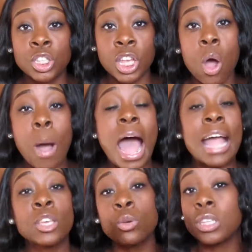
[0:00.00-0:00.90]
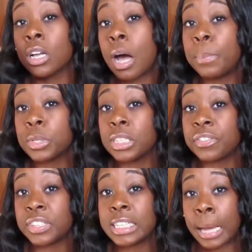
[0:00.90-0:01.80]
So I use a couple of
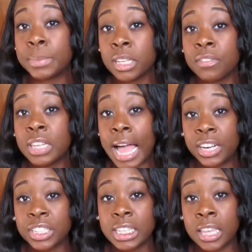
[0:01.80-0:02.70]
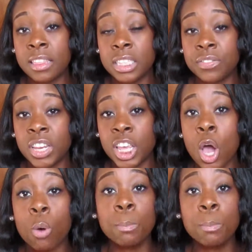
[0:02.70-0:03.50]
different types of liners in this video,